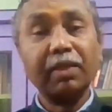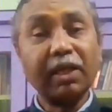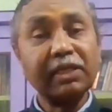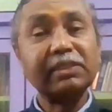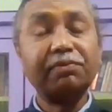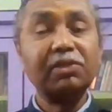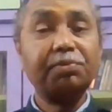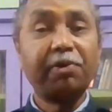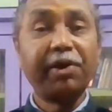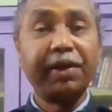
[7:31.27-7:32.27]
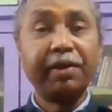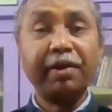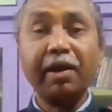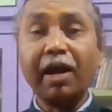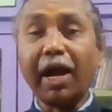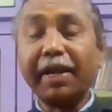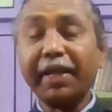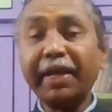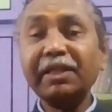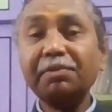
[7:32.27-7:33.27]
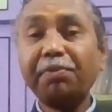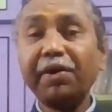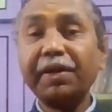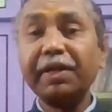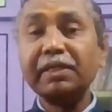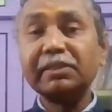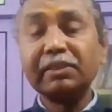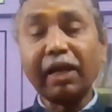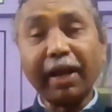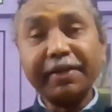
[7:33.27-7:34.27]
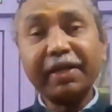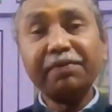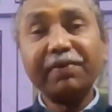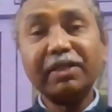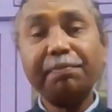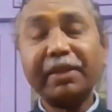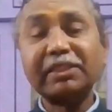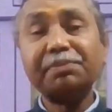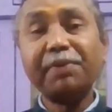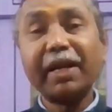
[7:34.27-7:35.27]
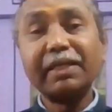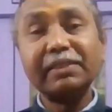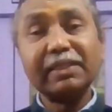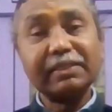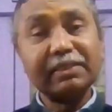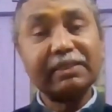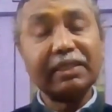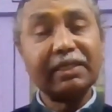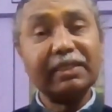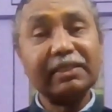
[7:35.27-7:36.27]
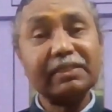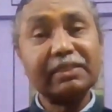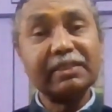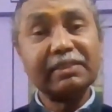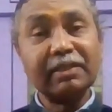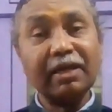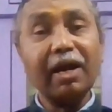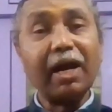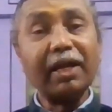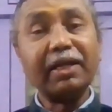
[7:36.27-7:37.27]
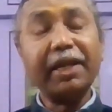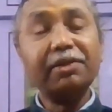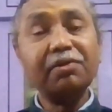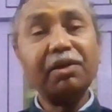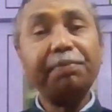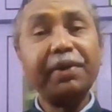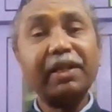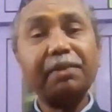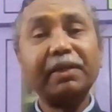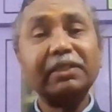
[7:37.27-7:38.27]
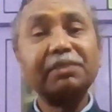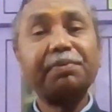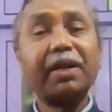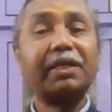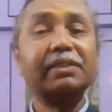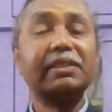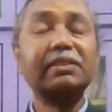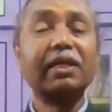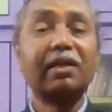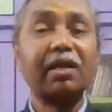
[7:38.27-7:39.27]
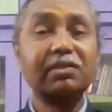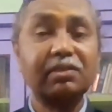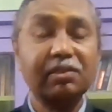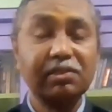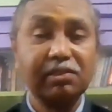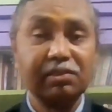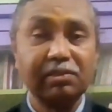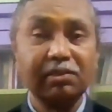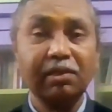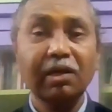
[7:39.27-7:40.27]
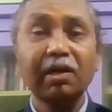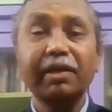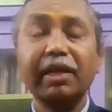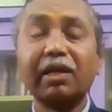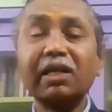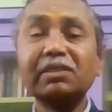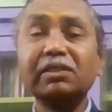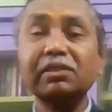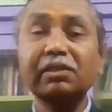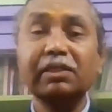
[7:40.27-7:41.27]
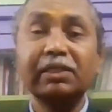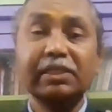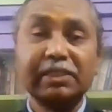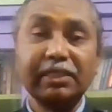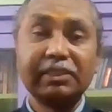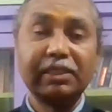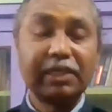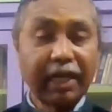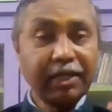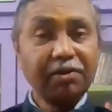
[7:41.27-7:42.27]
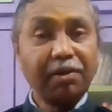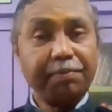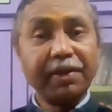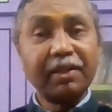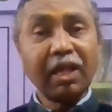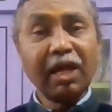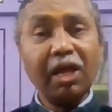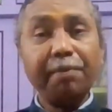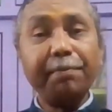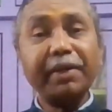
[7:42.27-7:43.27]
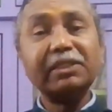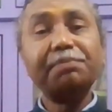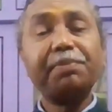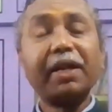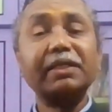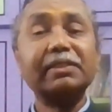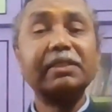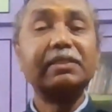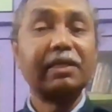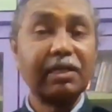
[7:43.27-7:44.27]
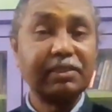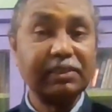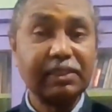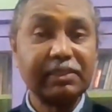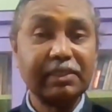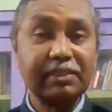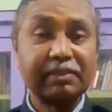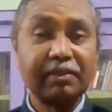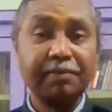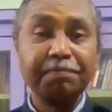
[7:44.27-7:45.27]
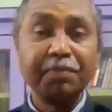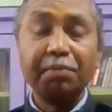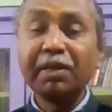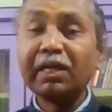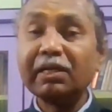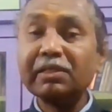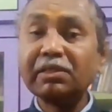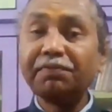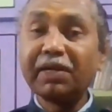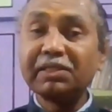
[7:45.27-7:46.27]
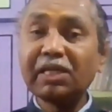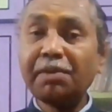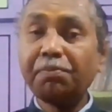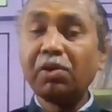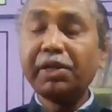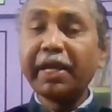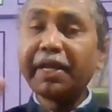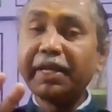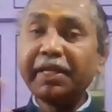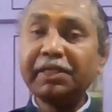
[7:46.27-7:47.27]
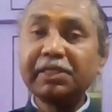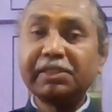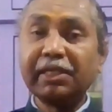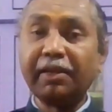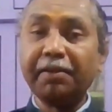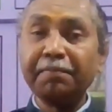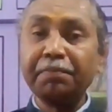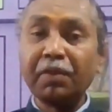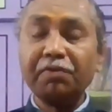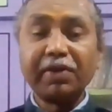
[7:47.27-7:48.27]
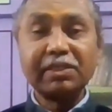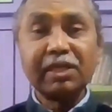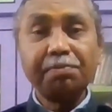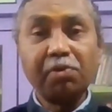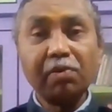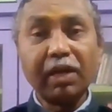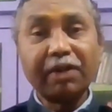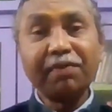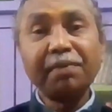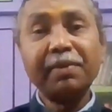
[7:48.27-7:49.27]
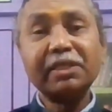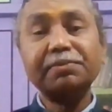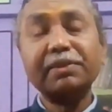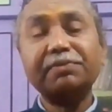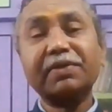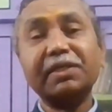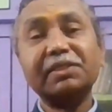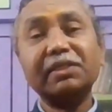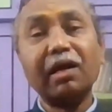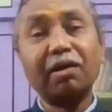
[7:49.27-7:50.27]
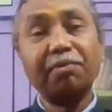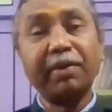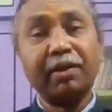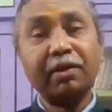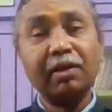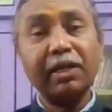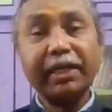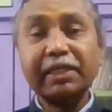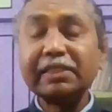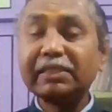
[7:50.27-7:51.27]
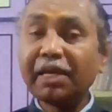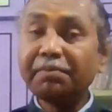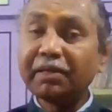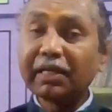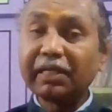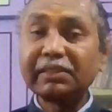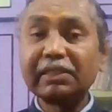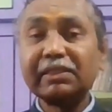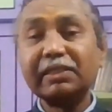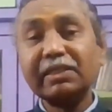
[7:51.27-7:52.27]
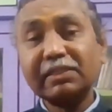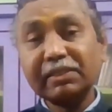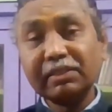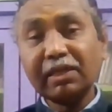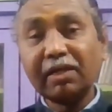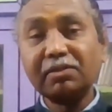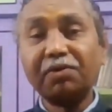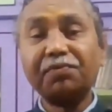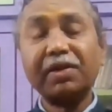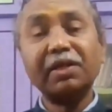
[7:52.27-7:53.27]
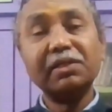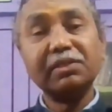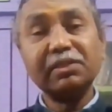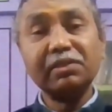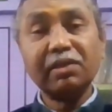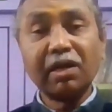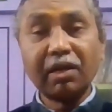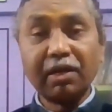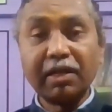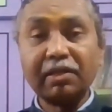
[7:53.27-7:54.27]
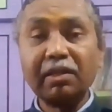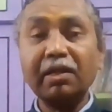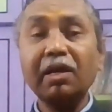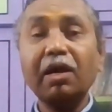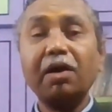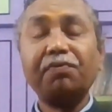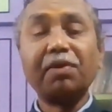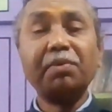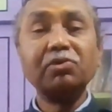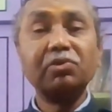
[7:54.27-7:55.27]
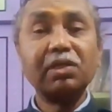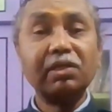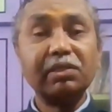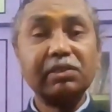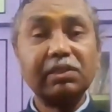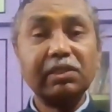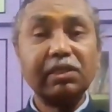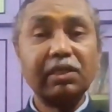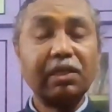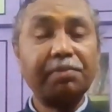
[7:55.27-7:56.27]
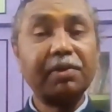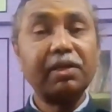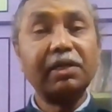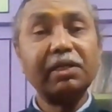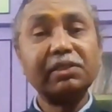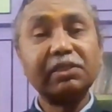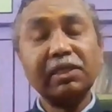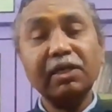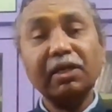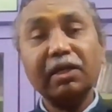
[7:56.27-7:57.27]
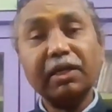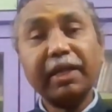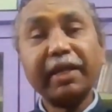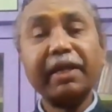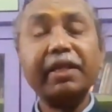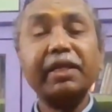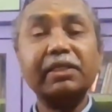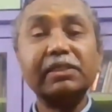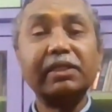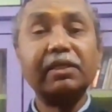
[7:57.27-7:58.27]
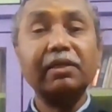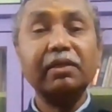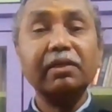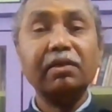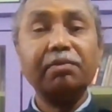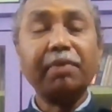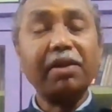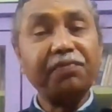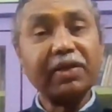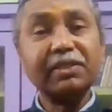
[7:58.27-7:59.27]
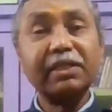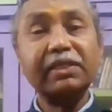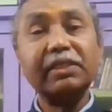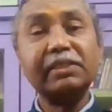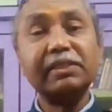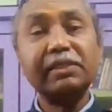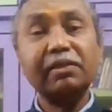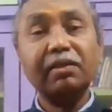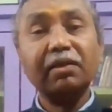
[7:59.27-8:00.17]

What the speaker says: That is seventh point. And eighth point is identify the best practices in certain industries and try to repeat the best practices across industries. Try to repeat the best practices across industries. Because, for example, take any industry. For example, requirement specification document. It is same in construction industry or software industry or any other pharmaceutical industry, chemical industry. Take any industry, manufacturing industry.